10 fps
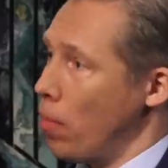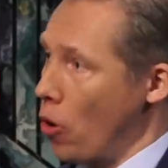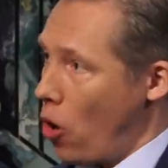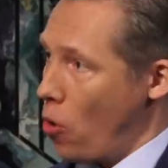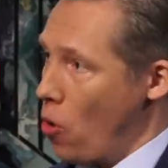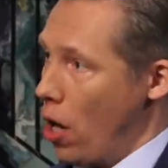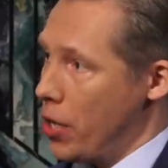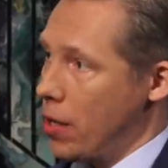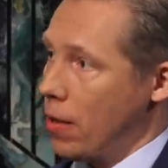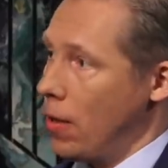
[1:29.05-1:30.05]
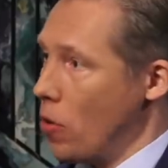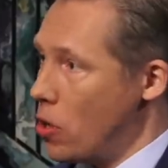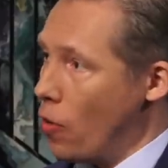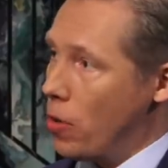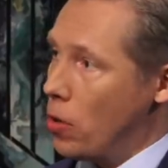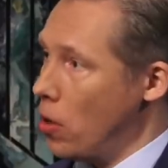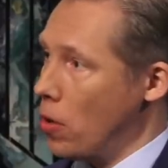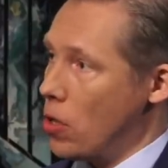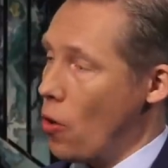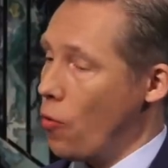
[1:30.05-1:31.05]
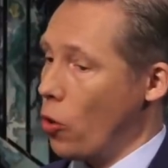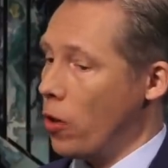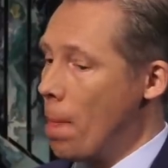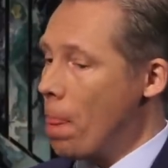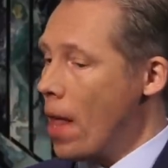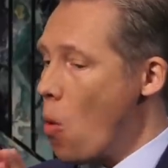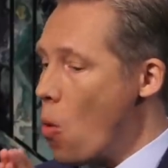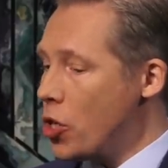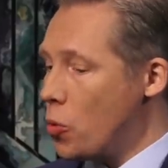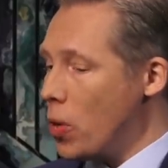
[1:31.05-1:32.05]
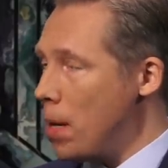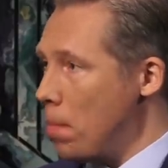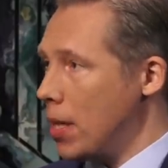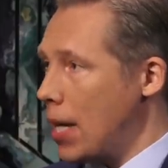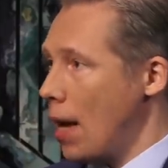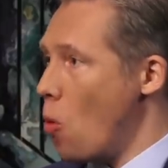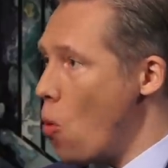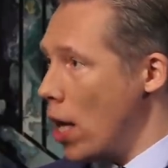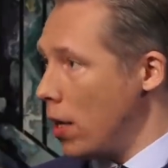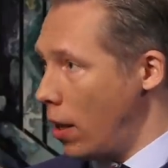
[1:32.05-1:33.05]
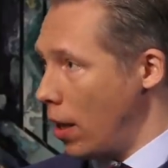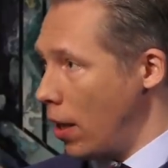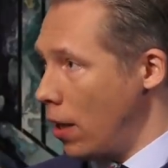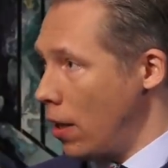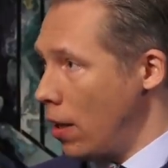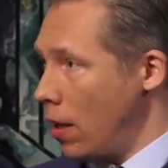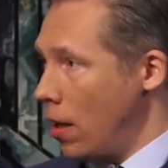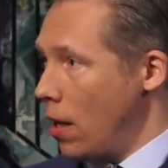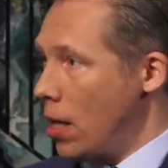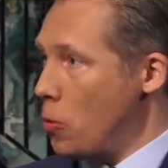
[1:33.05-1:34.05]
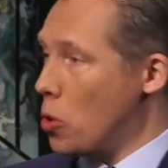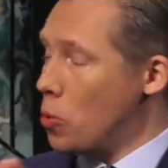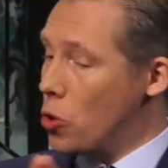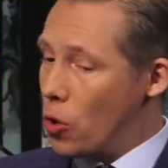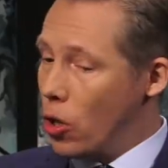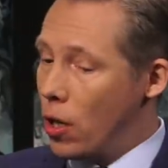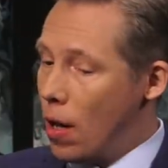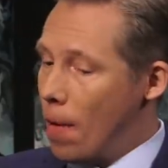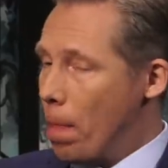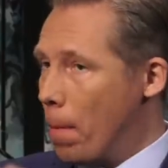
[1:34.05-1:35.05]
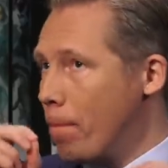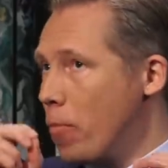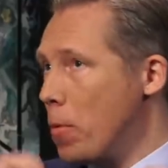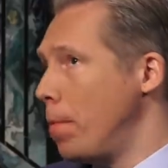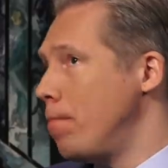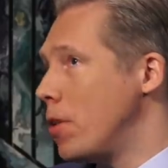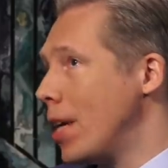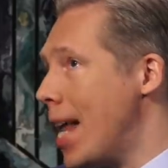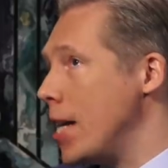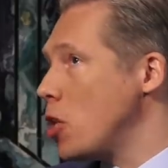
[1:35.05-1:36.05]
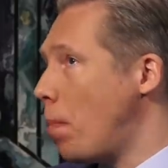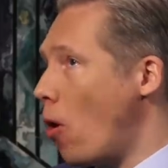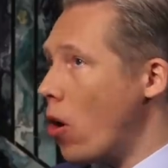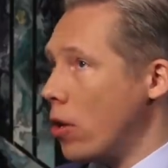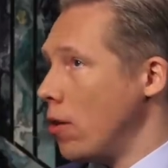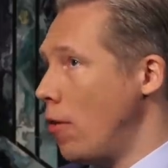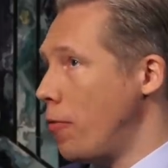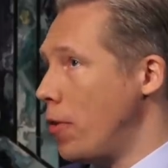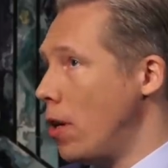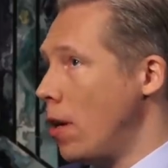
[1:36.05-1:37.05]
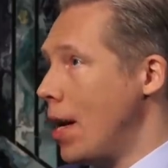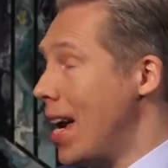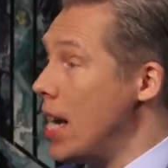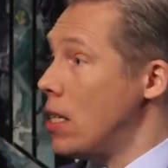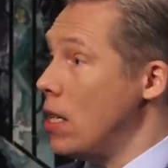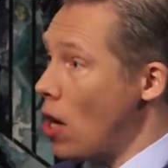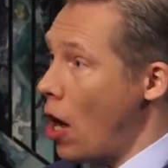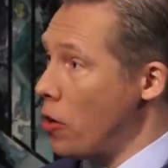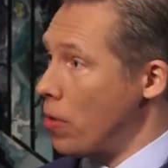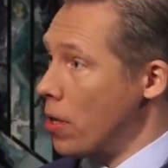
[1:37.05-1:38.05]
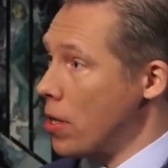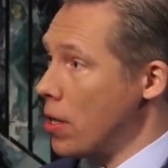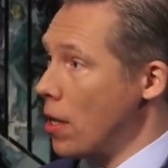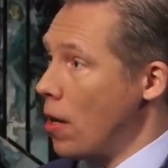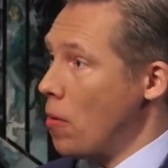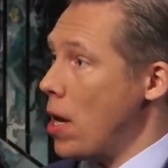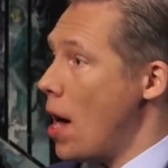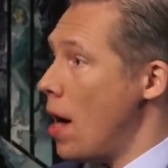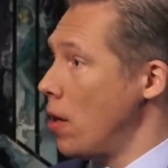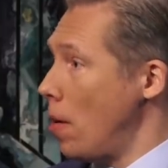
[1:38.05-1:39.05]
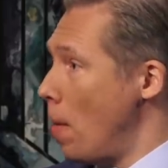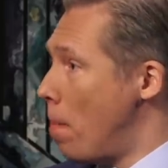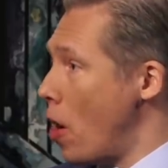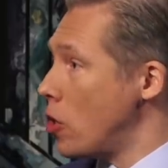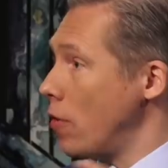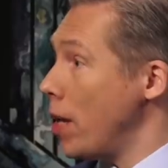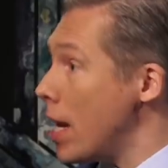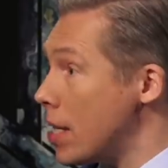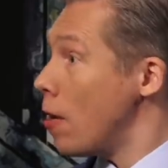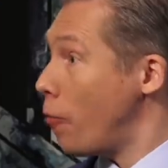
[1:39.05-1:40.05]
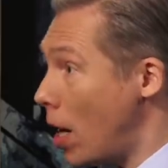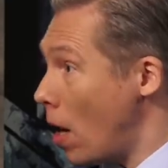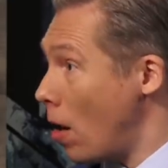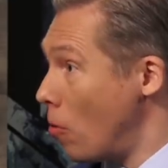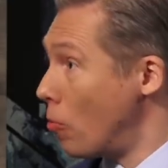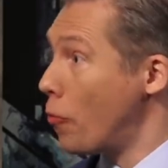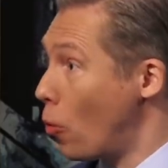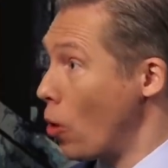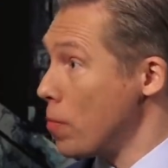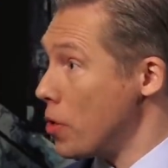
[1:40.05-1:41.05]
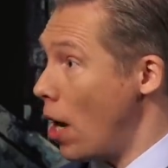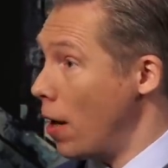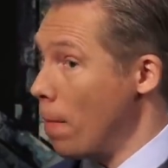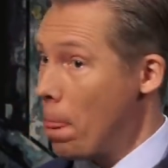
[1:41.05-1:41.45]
Bloc was, you know, Soviet Union and so forth. When Sweden became wealthy, this was during the, the last part of the 1800s, we had a, bunch of laissez faire reforms done.